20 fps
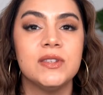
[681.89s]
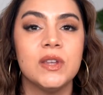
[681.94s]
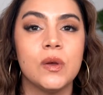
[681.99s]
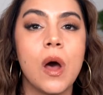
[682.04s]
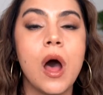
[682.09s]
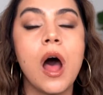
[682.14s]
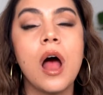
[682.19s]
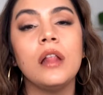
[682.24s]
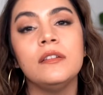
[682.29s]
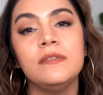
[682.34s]
So,
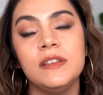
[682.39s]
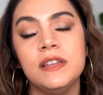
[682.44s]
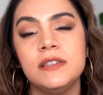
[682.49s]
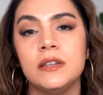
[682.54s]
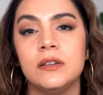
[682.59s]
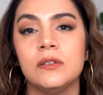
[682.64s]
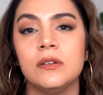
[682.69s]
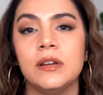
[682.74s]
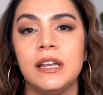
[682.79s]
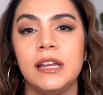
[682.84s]
all of these
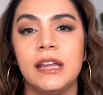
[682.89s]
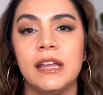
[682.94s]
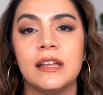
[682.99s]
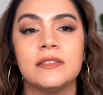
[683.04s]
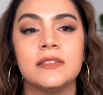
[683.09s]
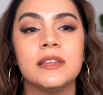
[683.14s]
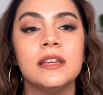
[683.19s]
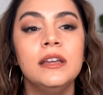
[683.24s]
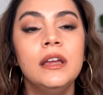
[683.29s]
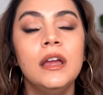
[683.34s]

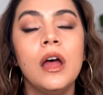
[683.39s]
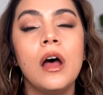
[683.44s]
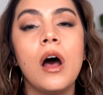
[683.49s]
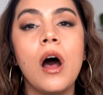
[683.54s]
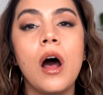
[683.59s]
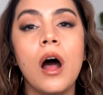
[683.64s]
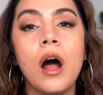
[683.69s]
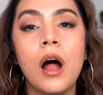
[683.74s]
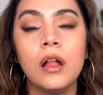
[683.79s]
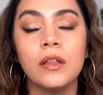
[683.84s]
ingredients
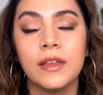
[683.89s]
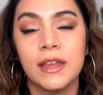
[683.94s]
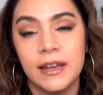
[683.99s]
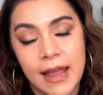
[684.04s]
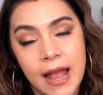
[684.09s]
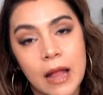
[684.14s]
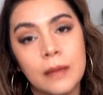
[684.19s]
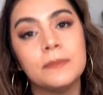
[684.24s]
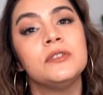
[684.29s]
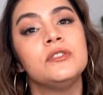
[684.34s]
all can
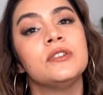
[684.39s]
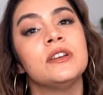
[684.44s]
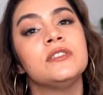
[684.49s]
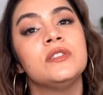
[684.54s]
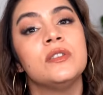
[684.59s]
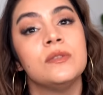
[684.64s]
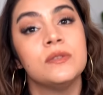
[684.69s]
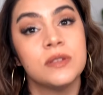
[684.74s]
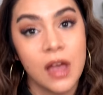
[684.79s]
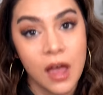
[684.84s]
help address
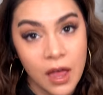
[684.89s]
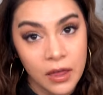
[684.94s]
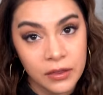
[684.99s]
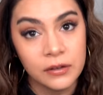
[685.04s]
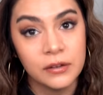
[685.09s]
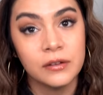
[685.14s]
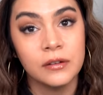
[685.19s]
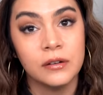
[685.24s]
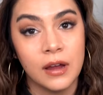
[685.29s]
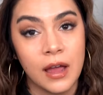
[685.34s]
those
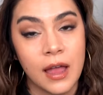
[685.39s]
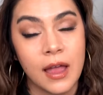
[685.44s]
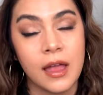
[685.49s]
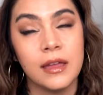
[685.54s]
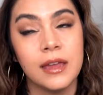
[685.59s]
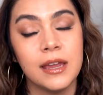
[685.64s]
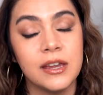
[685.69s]
other uh,